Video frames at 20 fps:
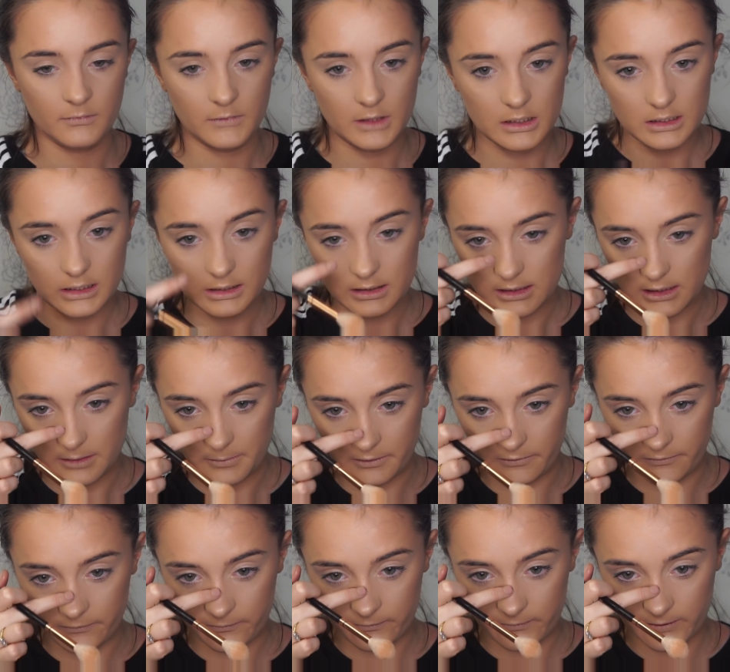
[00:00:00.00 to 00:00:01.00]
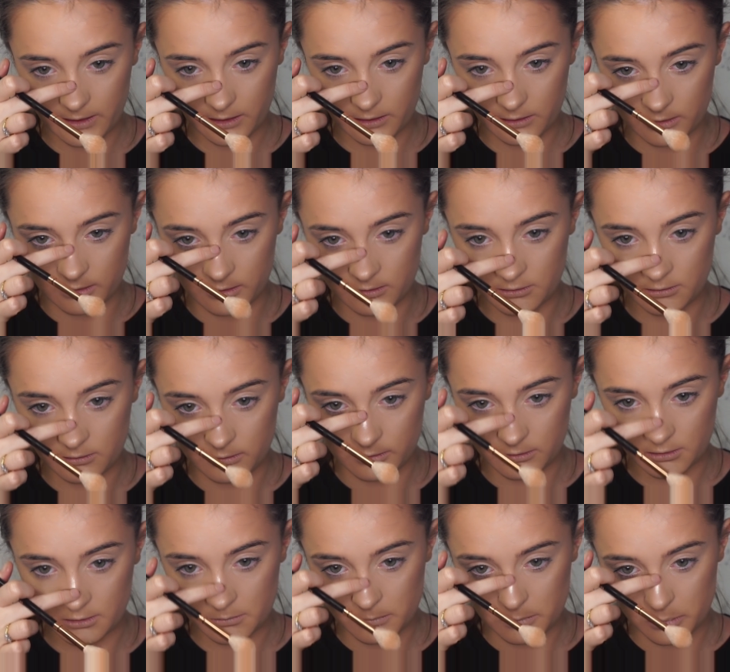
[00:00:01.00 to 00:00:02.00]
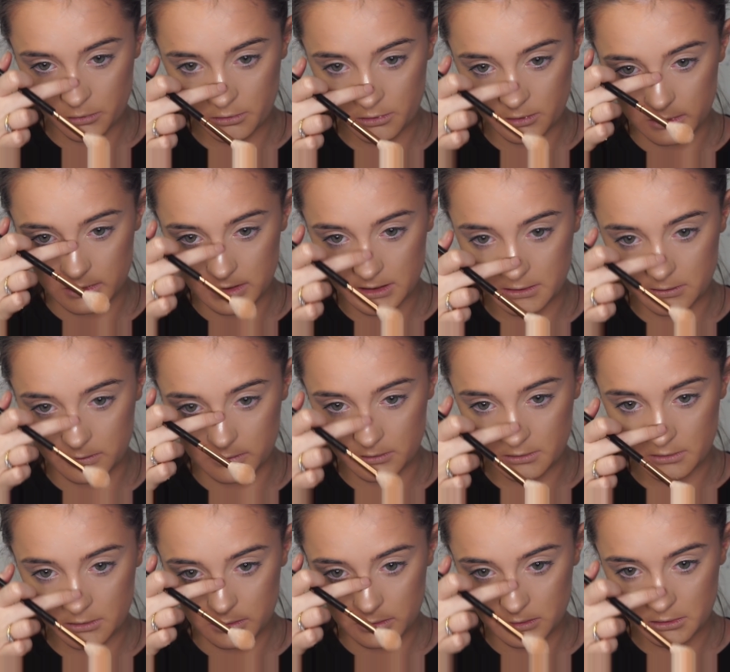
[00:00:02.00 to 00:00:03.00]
Just like take my finger and put it down,